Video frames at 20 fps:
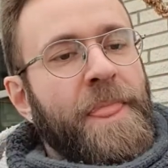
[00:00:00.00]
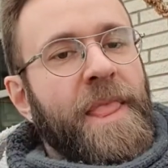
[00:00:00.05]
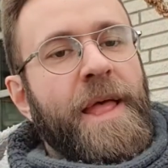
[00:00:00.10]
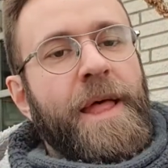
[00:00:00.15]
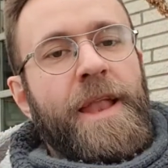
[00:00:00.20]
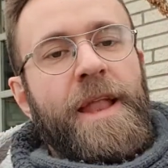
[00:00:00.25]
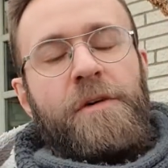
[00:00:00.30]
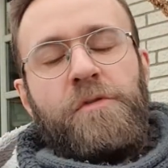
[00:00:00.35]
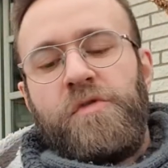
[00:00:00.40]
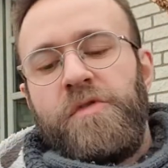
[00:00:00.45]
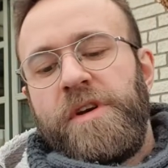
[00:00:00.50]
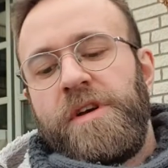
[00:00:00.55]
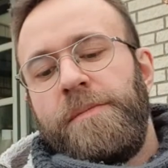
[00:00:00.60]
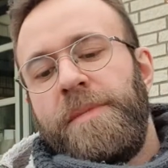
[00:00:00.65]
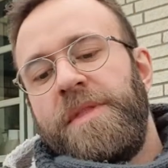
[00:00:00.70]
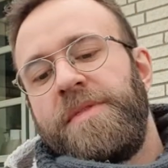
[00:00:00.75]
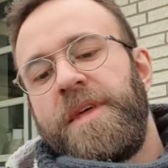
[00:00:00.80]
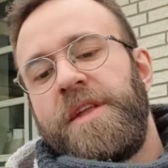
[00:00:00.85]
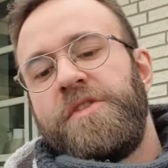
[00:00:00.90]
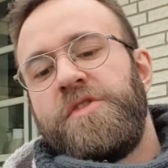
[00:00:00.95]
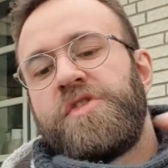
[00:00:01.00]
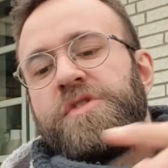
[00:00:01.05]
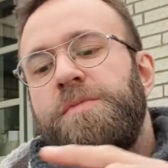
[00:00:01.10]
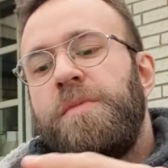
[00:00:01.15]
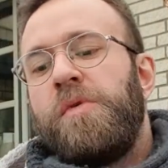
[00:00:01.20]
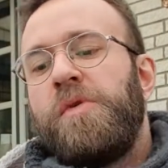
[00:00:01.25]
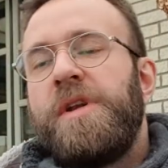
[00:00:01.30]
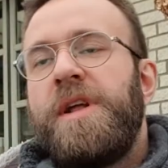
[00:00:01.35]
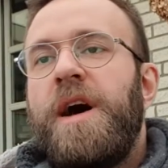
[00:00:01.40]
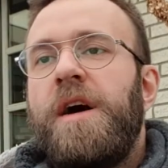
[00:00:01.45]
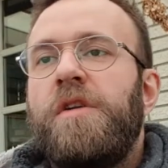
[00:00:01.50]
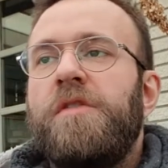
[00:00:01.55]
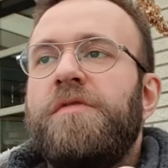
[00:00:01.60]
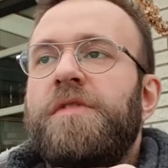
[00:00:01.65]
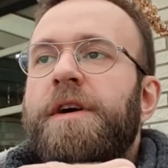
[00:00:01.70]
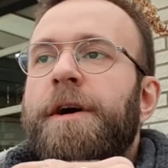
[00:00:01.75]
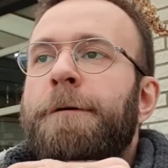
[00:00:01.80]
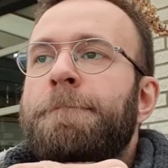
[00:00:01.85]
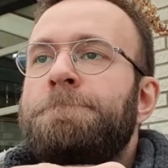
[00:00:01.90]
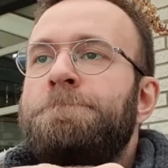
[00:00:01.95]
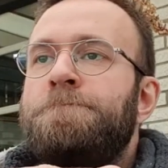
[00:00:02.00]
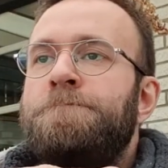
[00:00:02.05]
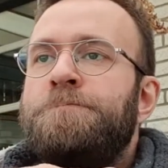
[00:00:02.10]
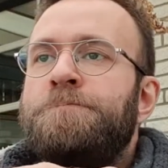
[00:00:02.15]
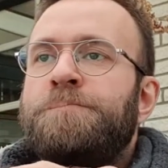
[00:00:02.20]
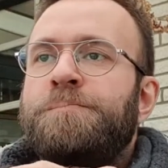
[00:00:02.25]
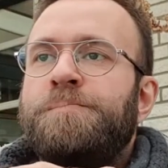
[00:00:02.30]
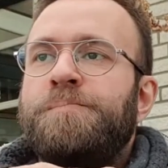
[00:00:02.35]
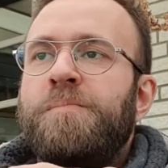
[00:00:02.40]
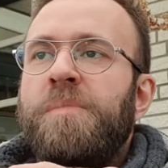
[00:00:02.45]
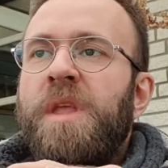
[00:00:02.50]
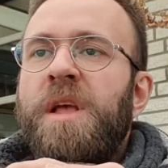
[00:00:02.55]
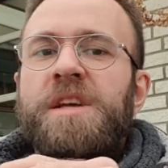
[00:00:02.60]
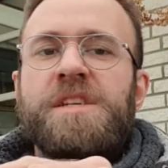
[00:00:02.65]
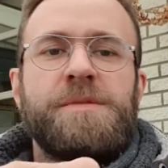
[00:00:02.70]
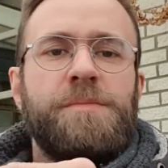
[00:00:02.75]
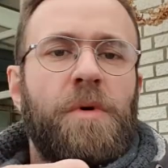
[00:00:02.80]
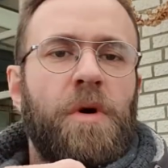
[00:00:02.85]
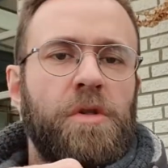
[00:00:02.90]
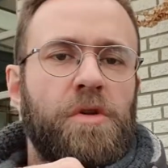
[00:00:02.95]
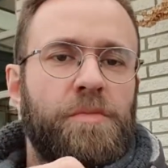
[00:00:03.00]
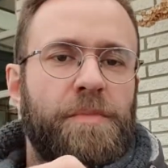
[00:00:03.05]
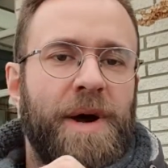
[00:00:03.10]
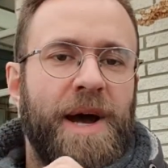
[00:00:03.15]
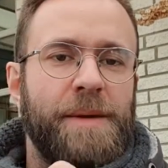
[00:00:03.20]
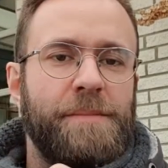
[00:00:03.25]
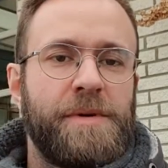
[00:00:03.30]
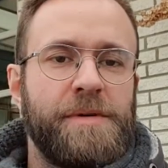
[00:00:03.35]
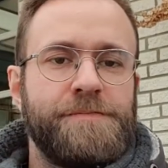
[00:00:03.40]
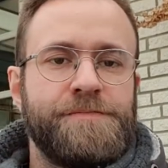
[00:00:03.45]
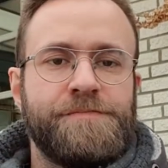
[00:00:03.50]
And I would recommend that you smoke it out of a smaller pipe,